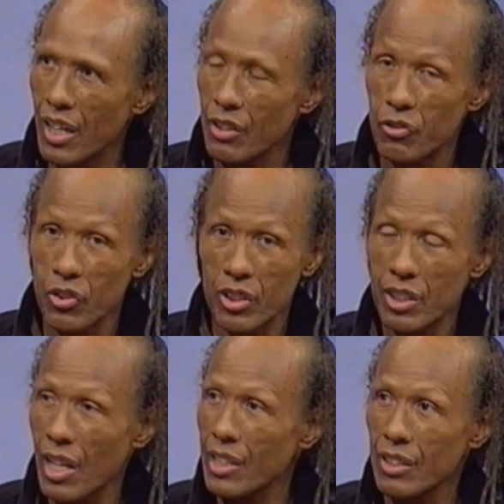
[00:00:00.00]
And if you
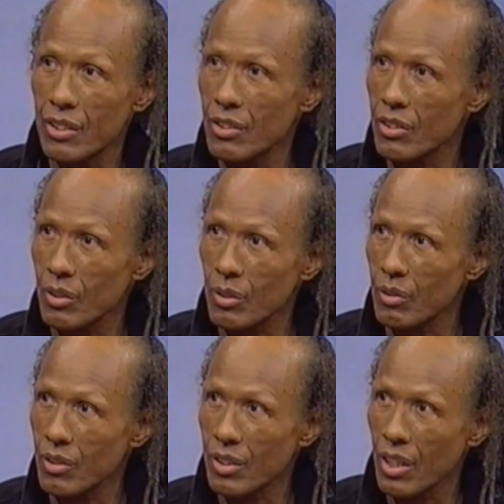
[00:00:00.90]
decide to
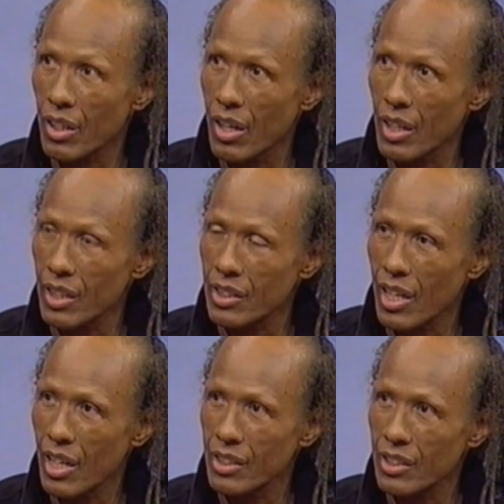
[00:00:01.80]
take on that
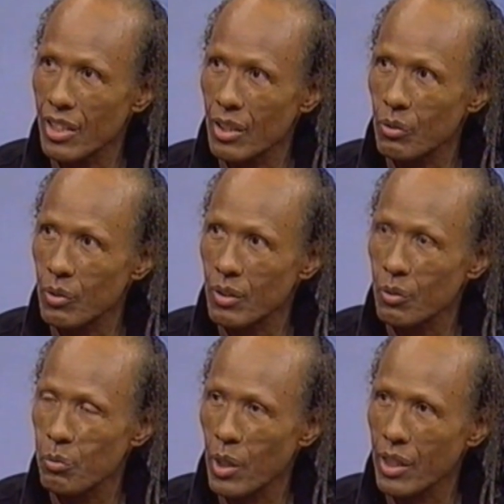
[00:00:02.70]
challenge, then
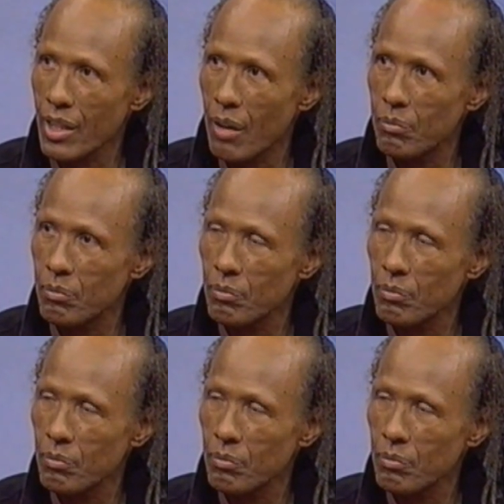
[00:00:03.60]
we make it happen.